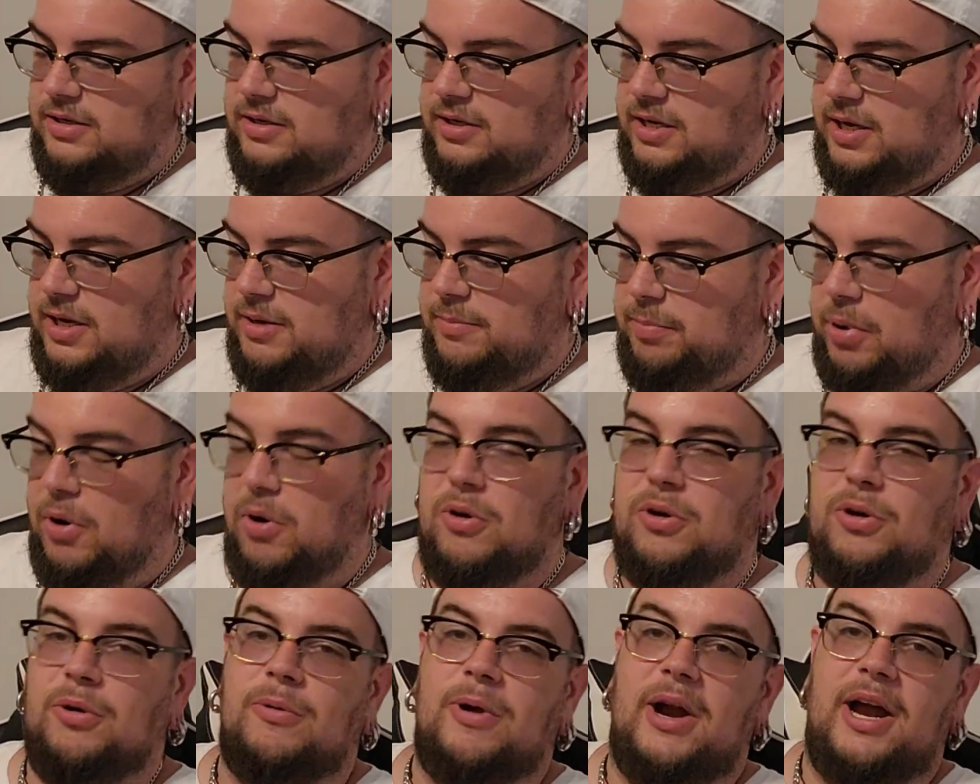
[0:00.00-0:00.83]
and
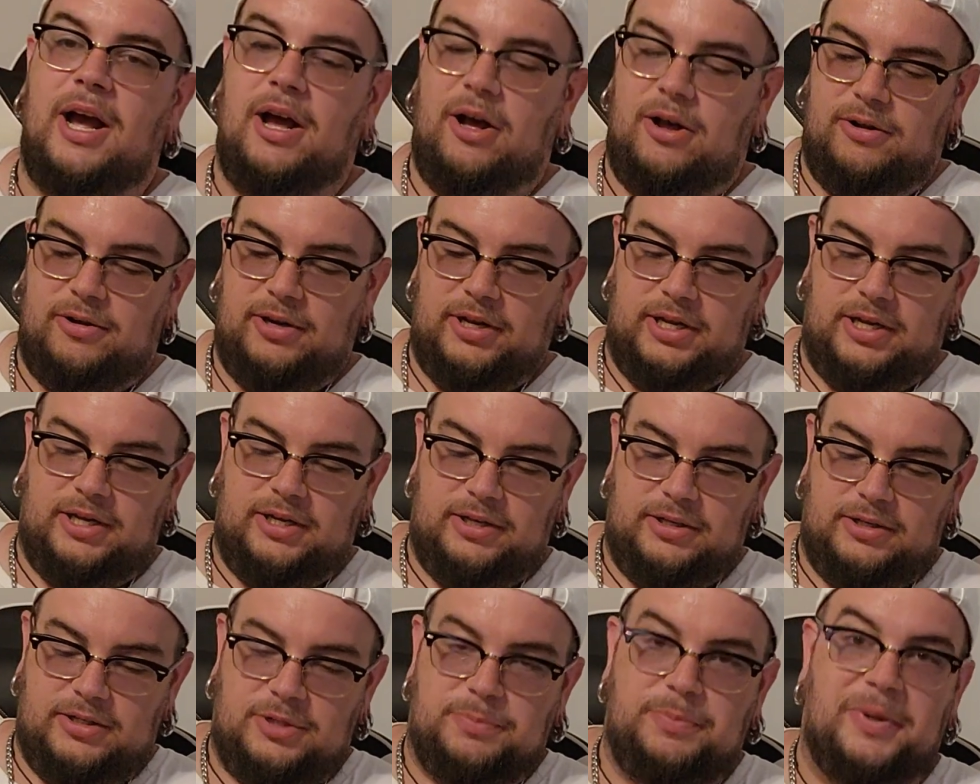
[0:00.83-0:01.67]
poke around
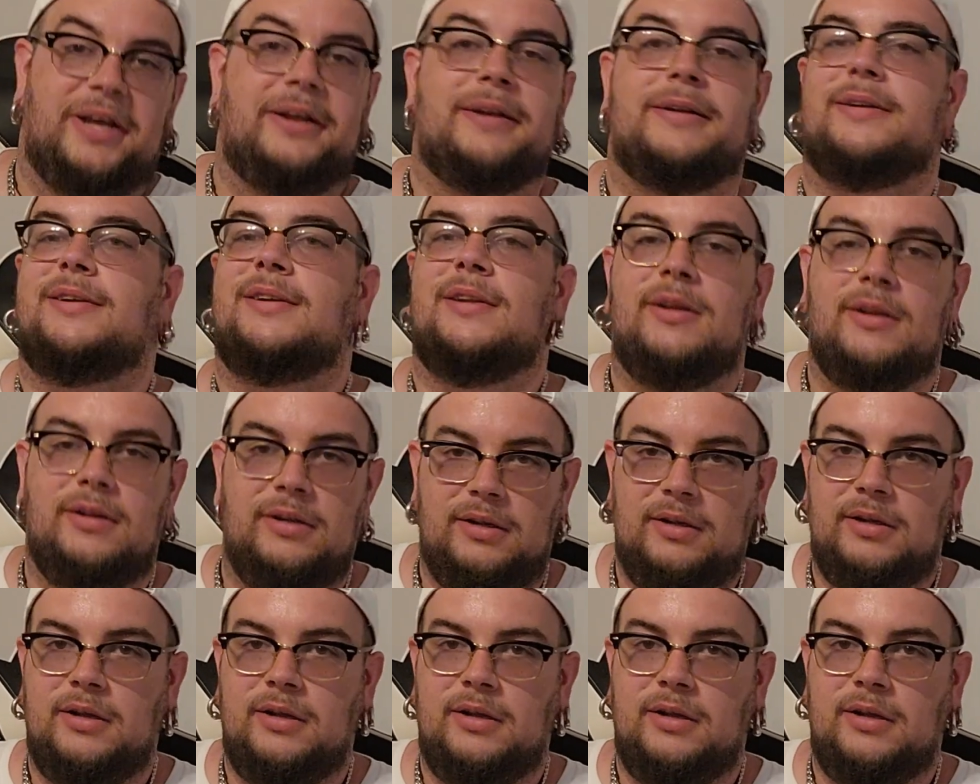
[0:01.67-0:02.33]
and spend